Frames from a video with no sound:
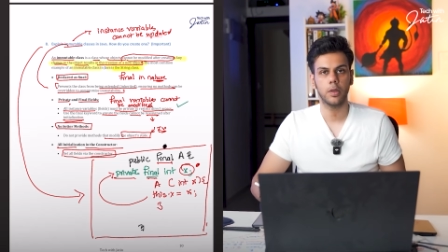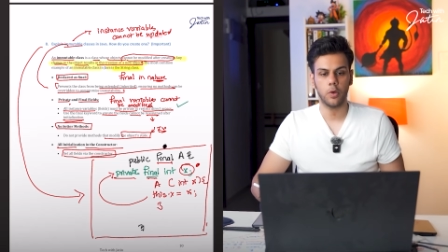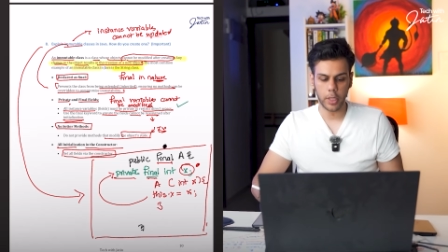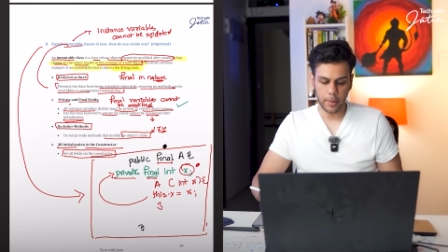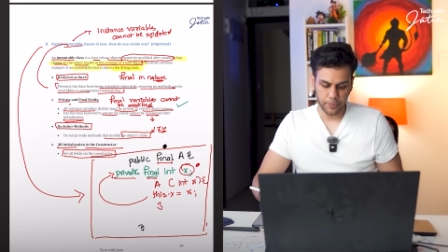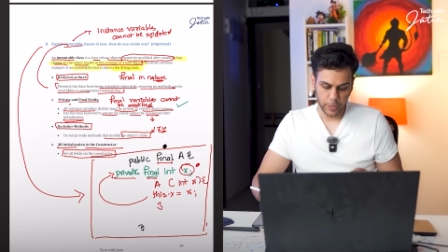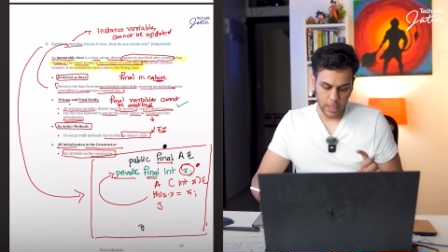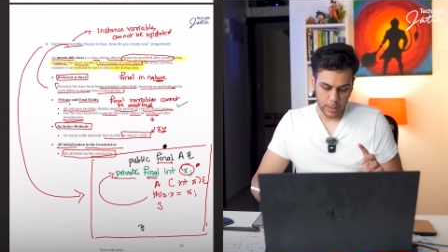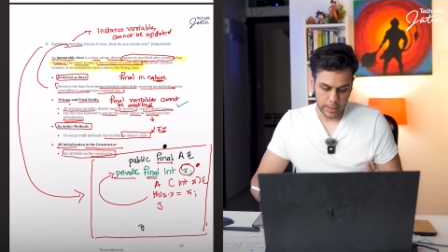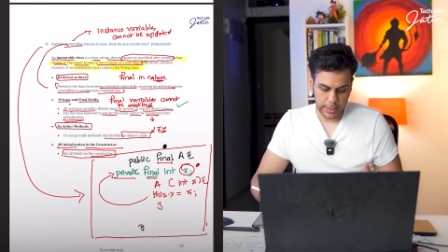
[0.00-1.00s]
Okay.
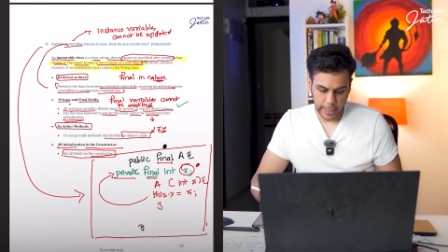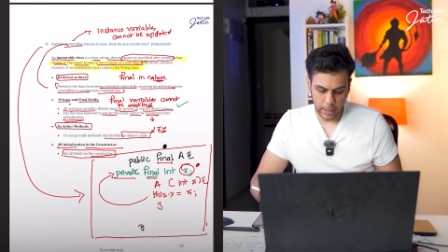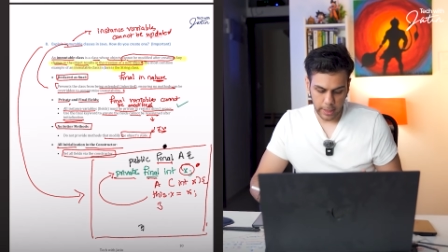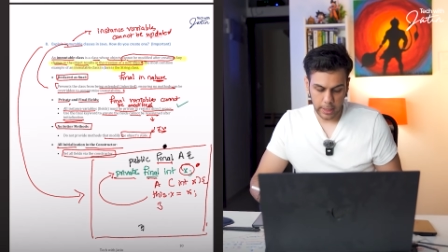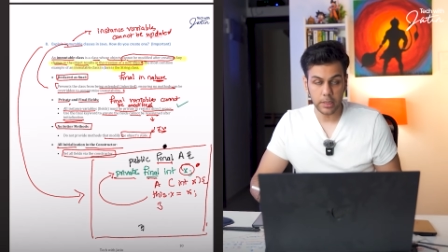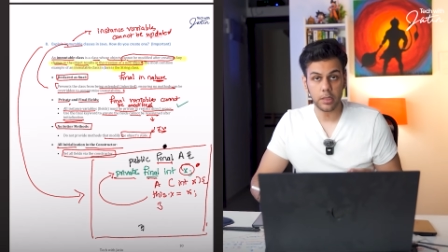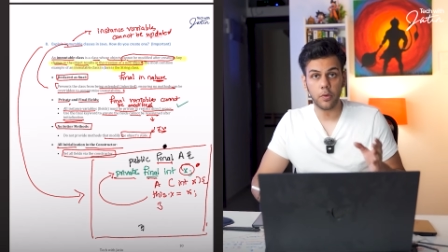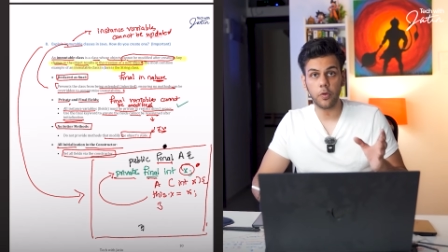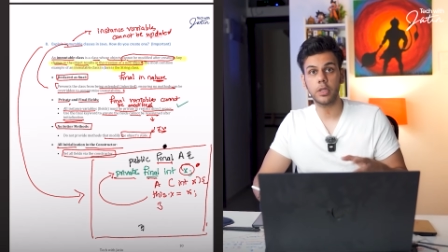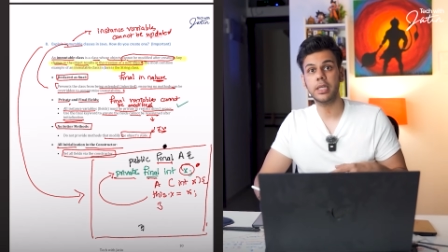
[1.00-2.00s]
The second thing is
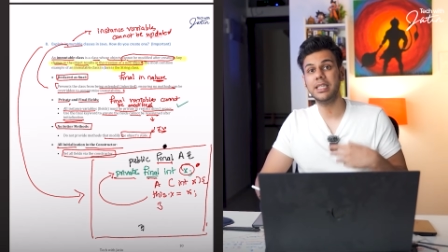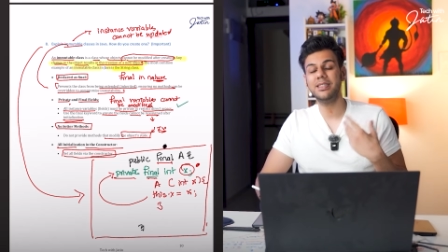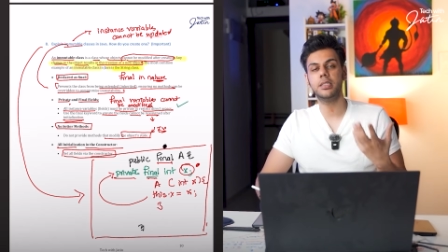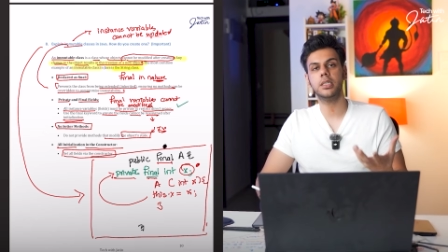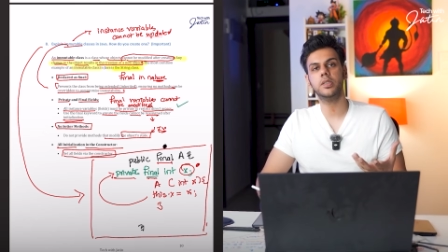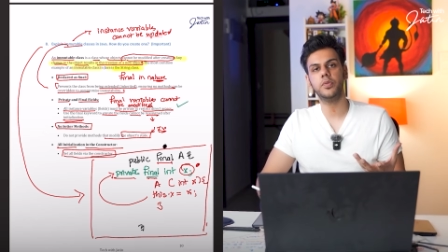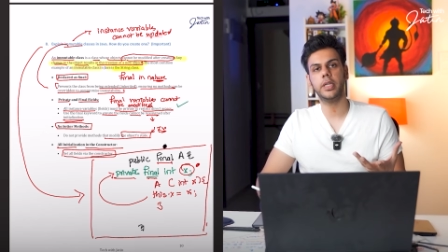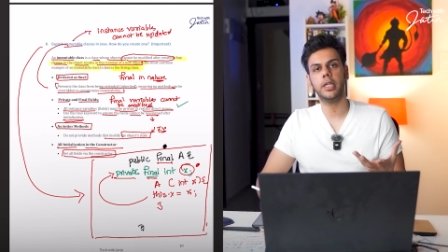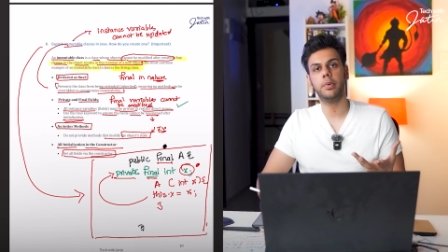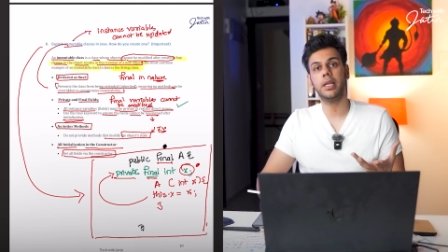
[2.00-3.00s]
for the instance
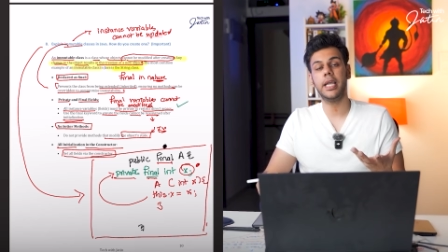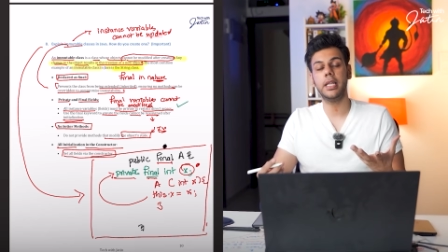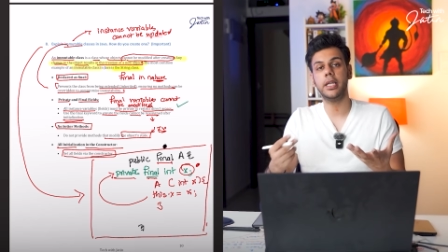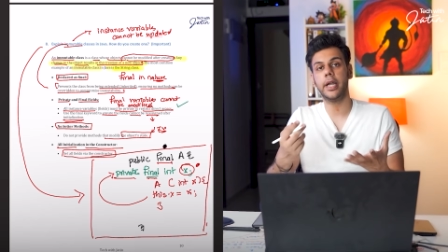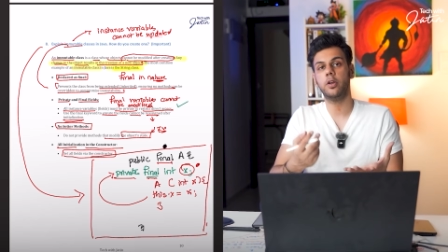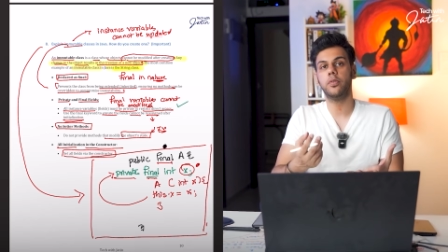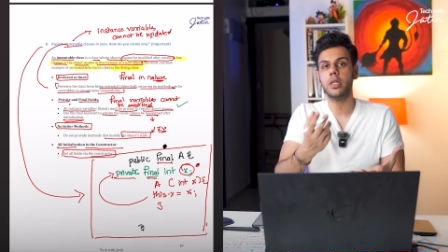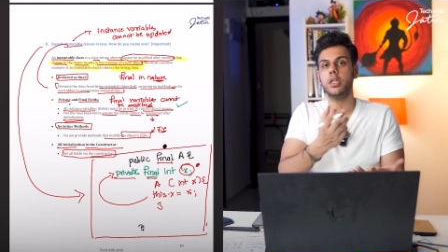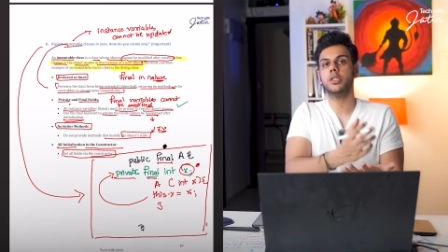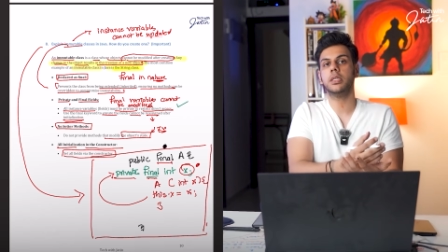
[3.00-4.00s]
variable, any kind of
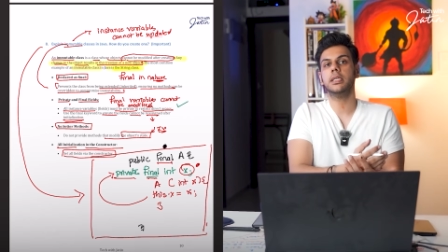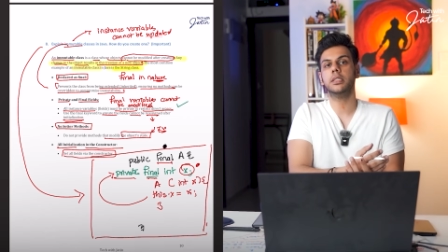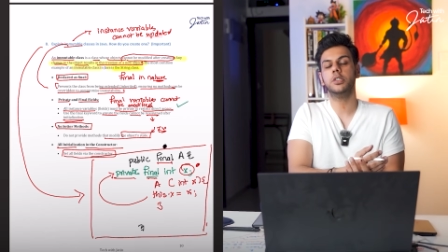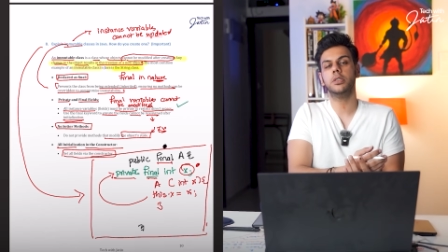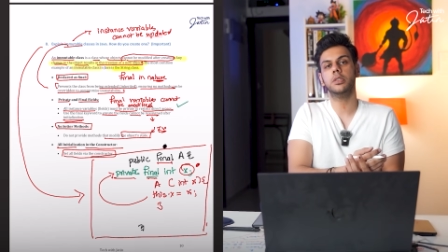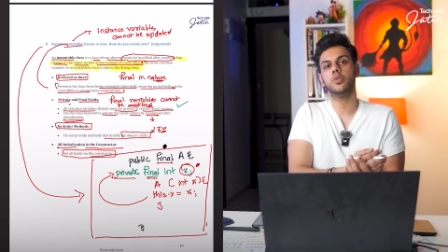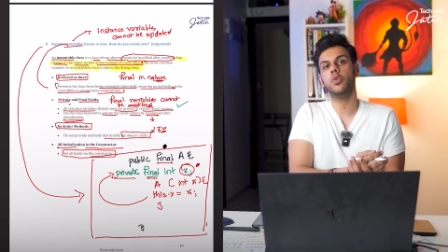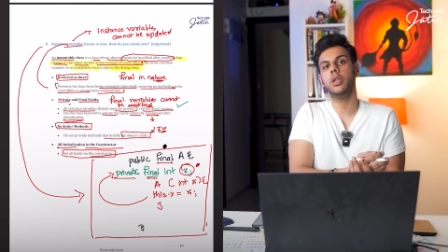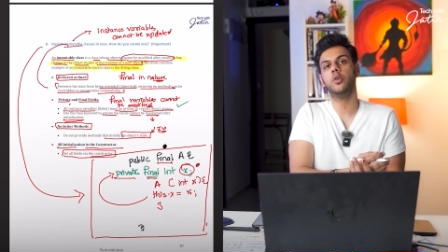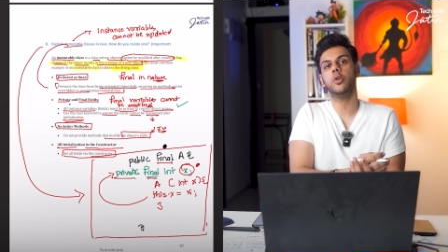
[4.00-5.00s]
initialization is
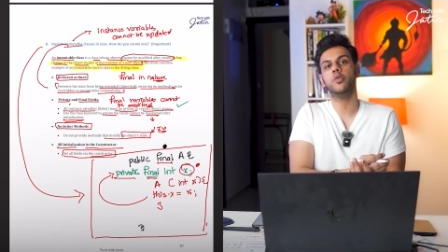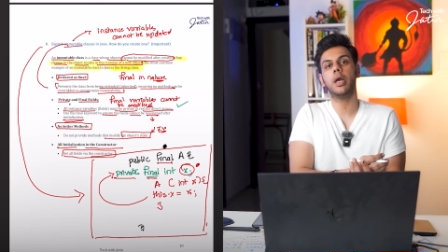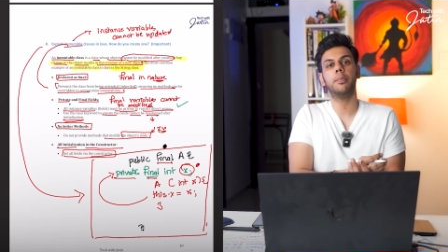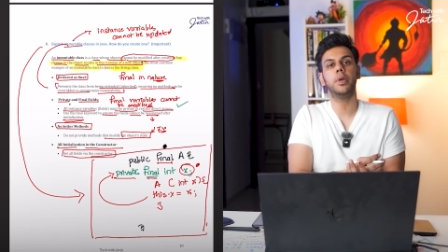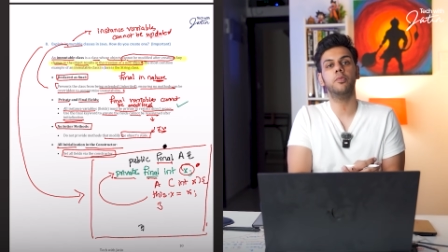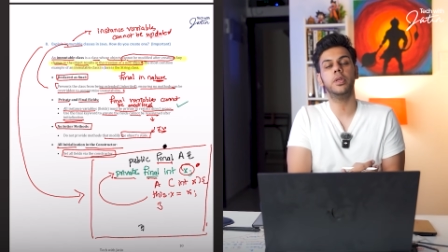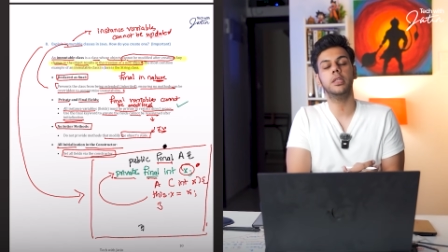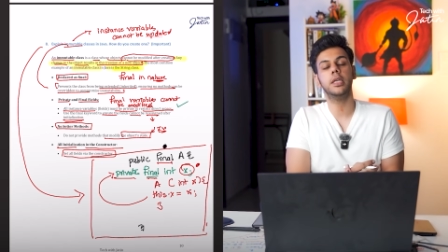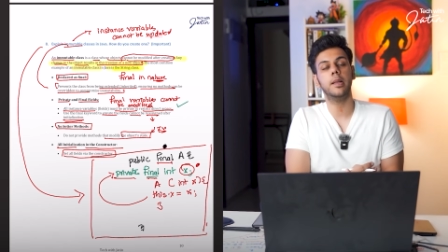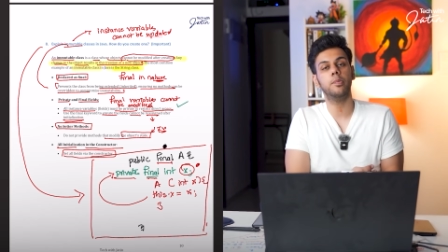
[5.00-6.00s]
only going to happen with
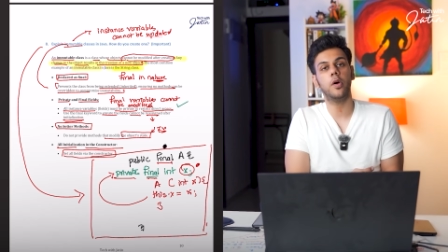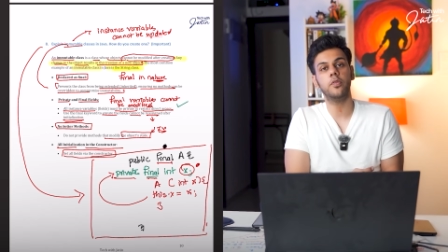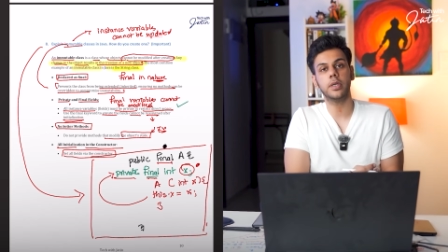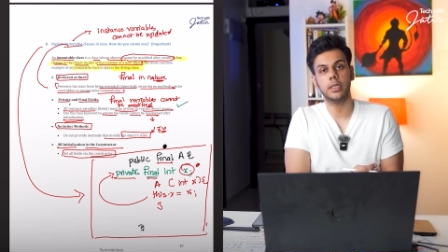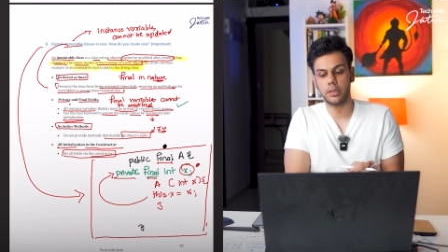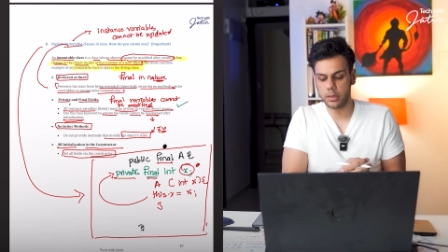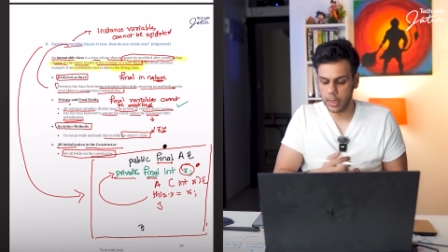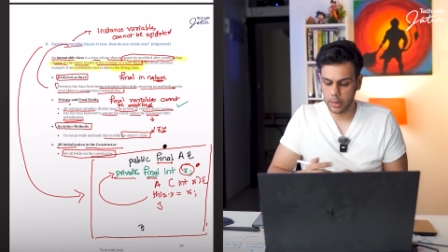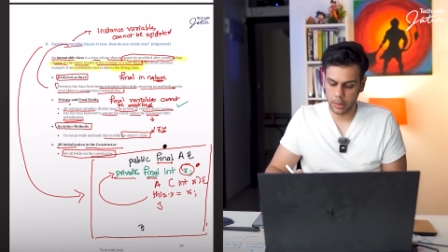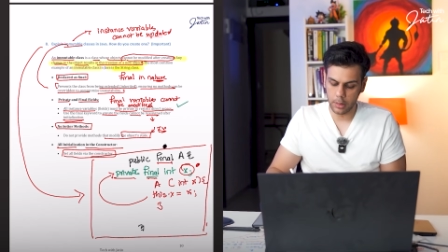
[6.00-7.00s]
the help of
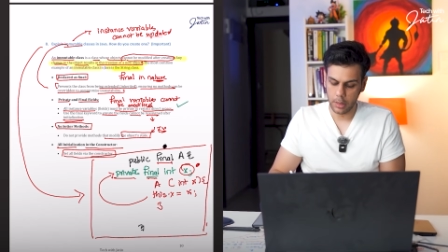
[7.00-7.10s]
constructor.